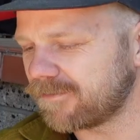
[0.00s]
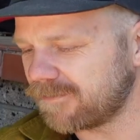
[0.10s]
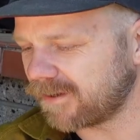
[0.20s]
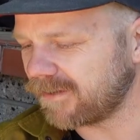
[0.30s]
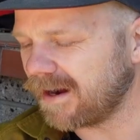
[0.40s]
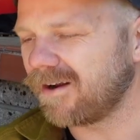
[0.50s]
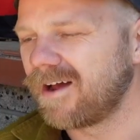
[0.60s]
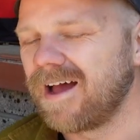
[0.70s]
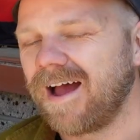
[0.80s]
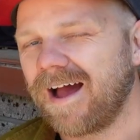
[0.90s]
to figure out
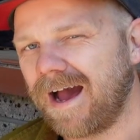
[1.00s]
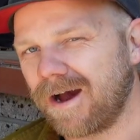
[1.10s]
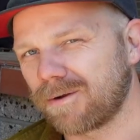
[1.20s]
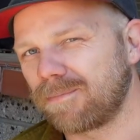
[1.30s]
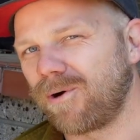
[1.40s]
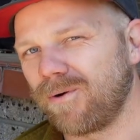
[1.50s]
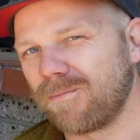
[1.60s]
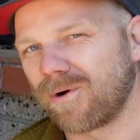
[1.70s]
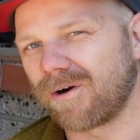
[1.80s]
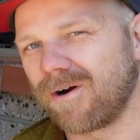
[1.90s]
how to pull
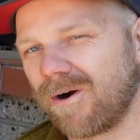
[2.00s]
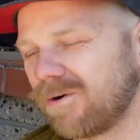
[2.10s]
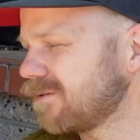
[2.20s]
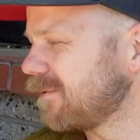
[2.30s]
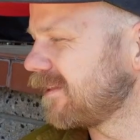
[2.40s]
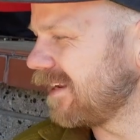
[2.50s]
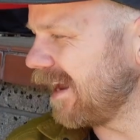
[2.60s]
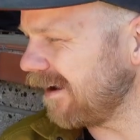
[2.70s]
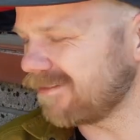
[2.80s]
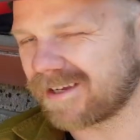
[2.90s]
more hose, but then
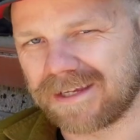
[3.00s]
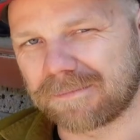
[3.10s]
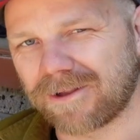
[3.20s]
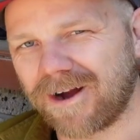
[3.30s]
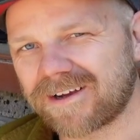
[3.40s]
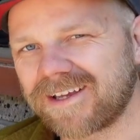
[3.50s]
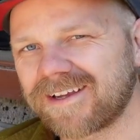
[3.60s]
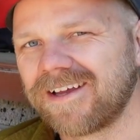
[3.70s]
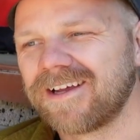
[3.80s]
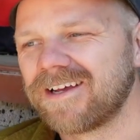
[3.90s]
have it keep locking.